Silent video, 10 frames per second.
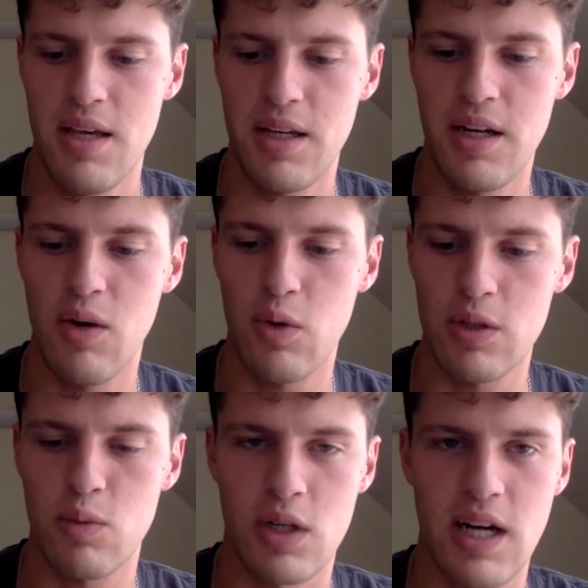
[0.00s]
you know,
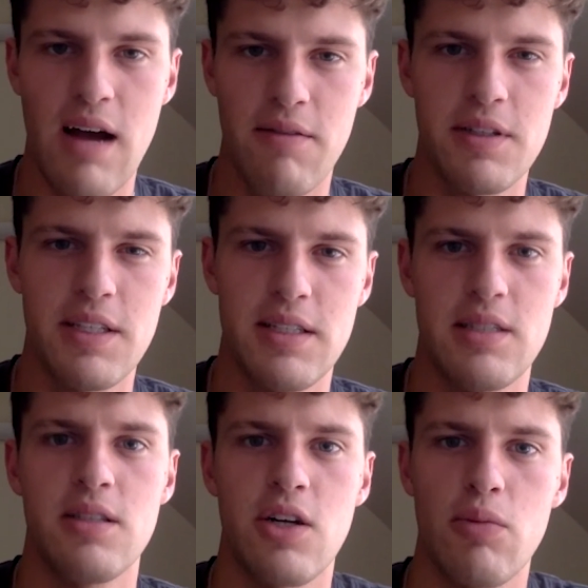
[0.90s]
we're confident
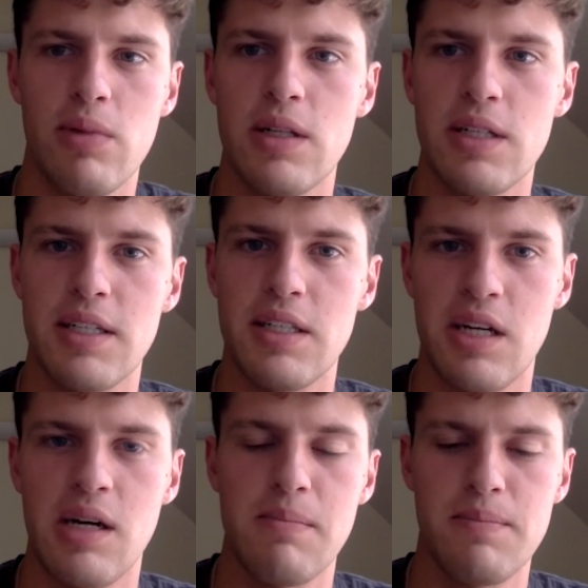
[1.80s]
in our abilities.
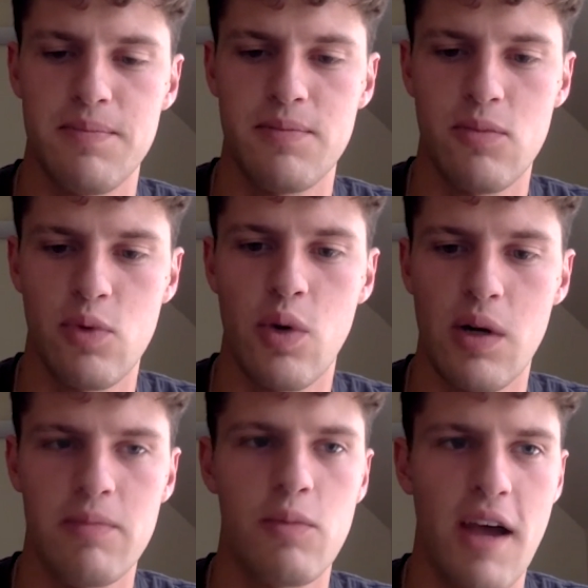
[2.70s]
We
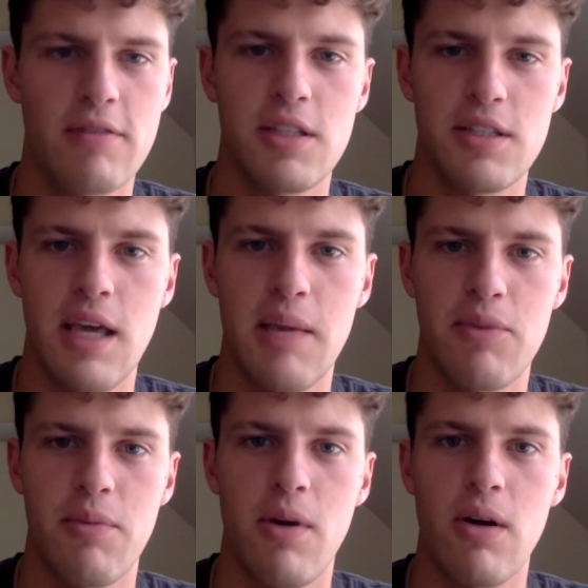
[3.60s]
want to have a good game
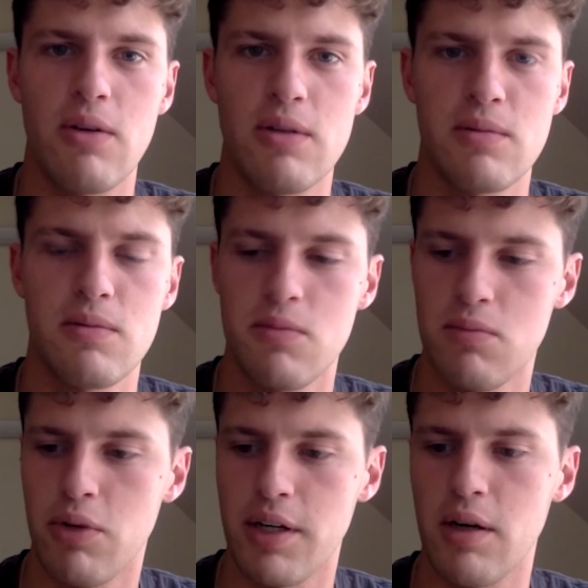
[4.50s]
tomorrow and
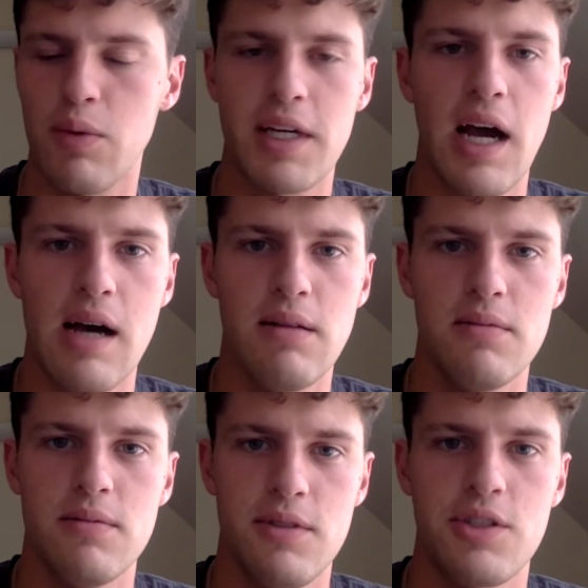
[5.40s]
bring all we got.
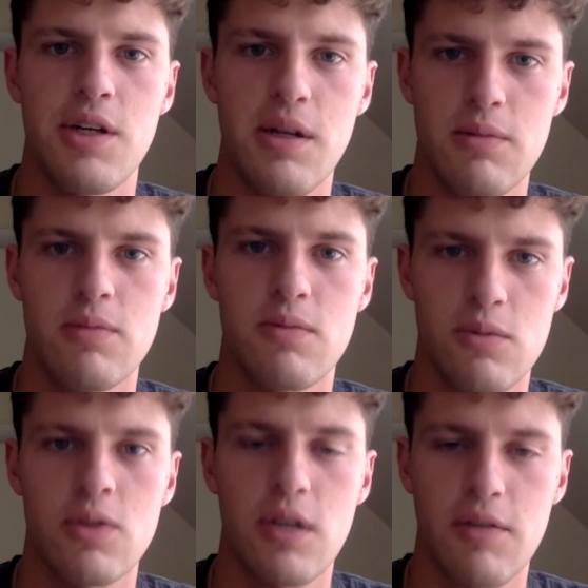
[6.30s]
So
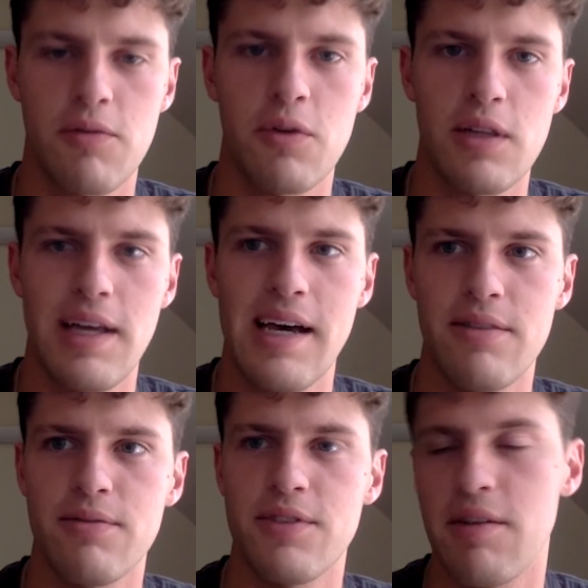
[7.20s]
we're looking forward to that.
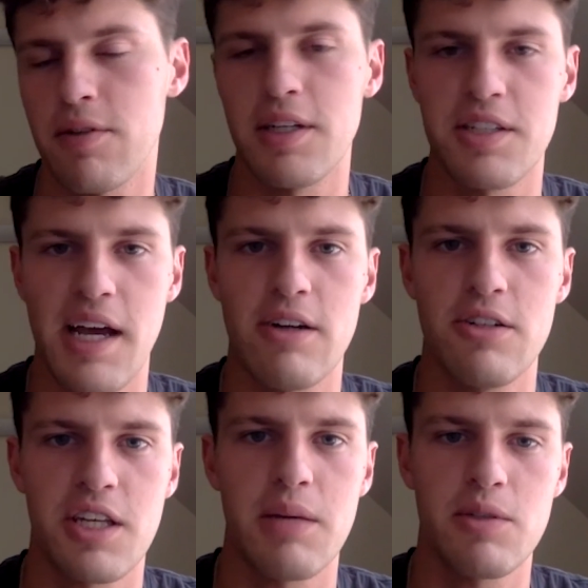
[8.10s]
Definitely to
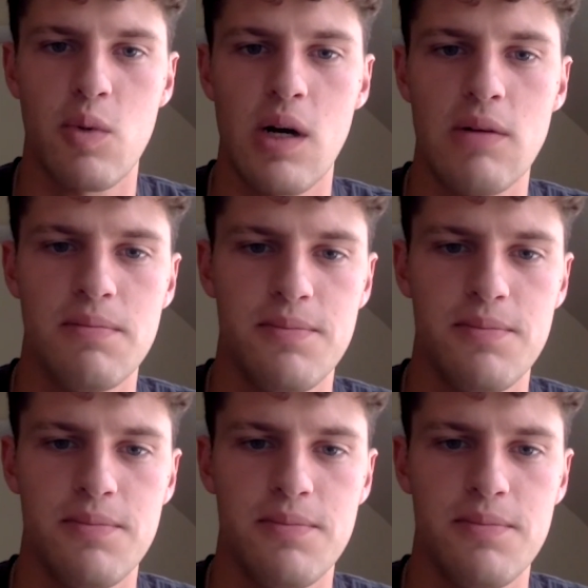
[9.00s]
Saturday's game as well.